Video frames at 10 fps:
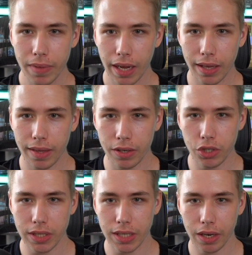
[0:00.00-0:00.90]
and then you
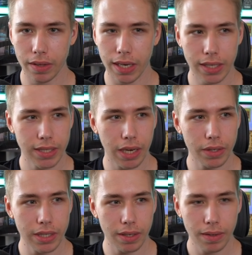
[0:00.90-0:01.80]
just click on the next
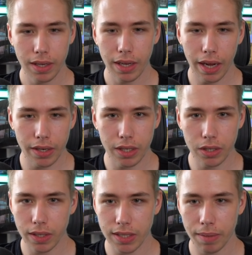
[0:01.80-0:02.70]
character, and you can
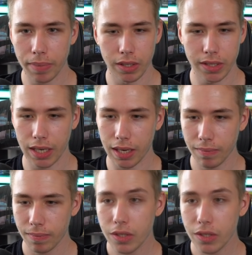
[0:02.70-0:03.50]
do the same battles again.